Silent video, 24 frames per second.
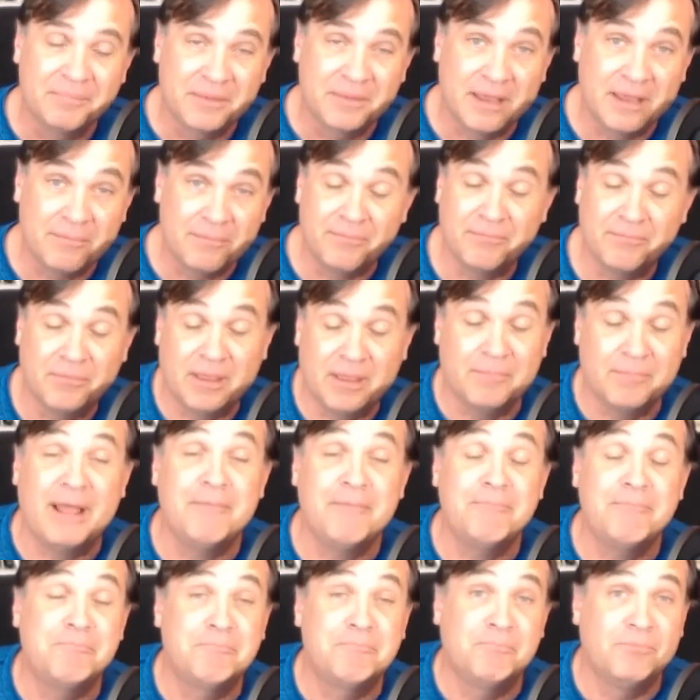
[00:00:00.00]

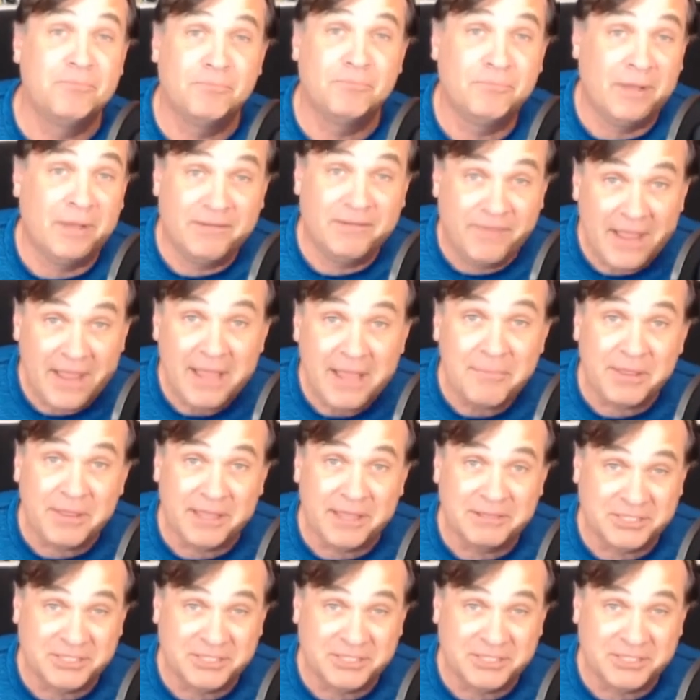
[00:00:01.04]
family.